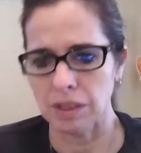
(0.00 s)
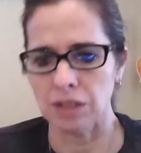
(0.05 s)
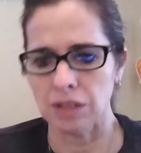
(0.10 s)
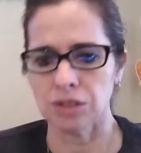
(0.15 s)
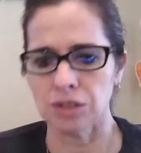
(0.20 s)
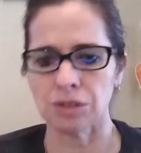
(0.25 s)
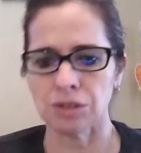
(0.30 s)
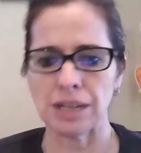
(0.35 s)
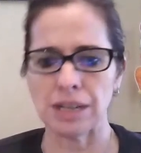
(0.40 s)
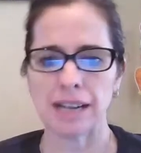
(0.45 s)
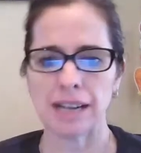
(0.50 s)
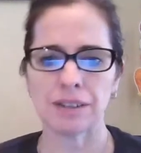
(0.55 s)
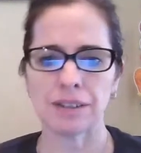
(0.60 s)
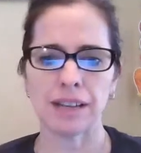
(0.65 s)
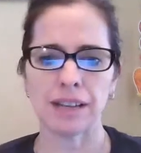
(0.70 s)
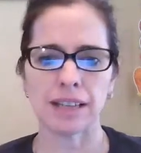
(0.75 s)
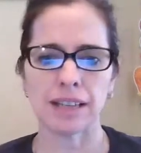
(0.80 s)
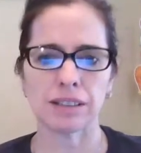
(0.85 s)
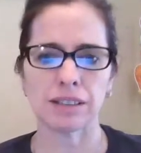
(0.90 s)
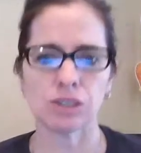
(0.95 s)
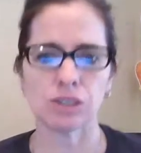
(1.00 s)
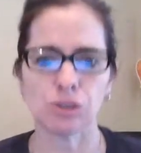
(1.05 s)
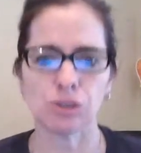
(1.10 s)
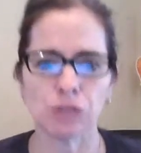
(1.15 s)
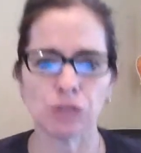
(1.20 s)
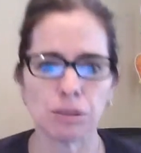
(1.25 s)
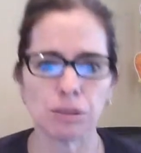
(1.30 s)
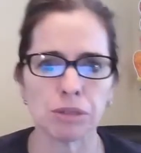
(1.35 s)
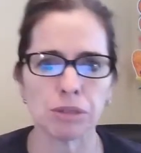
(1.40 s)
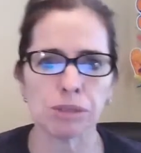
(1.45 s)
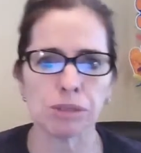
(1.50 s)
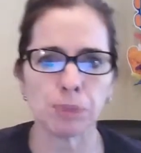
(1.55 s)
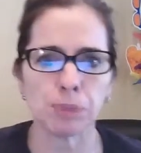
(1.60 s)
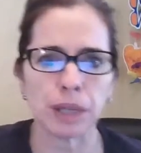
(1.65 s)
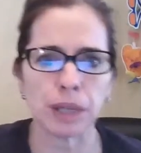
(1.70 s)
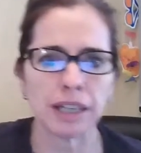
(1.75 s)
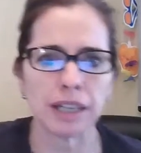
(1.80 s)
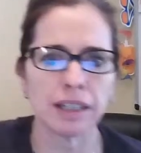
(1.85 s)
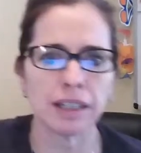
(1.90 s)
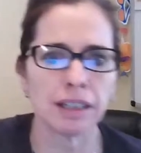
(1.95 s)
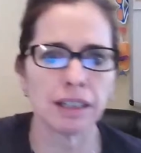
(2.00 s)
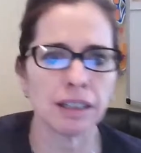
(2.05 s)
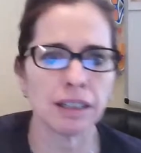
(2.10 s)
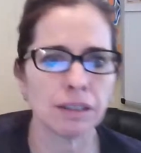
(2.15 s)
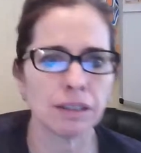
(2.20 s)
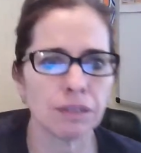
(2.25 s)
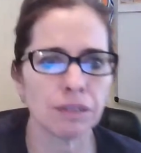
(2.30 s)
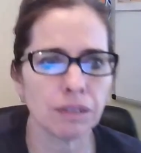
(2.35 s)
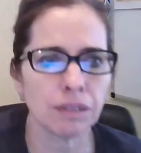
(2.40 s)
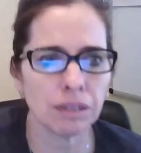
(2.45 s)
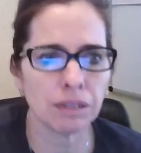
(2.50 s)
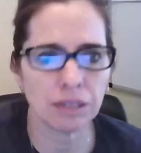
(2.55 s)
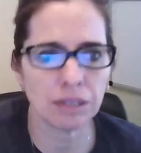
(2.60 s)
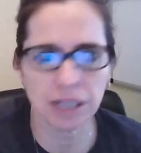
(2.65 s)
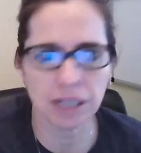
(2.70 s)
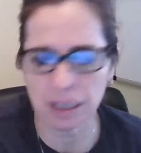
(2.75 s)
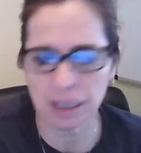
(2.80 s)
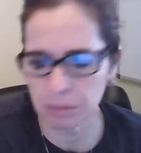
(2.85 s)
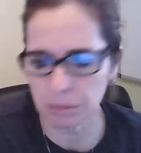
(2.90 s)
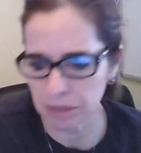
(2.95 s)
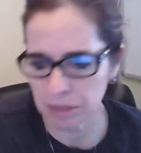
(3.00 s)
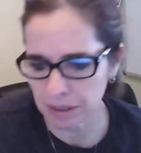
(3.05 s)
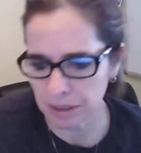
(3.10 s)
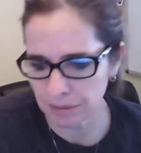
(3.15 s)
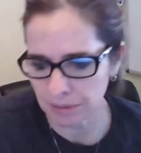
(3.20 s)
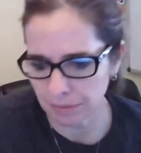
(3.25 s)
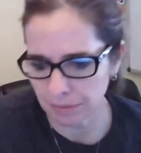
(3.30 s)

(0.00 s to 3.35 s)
So now that stream is playing in Teams.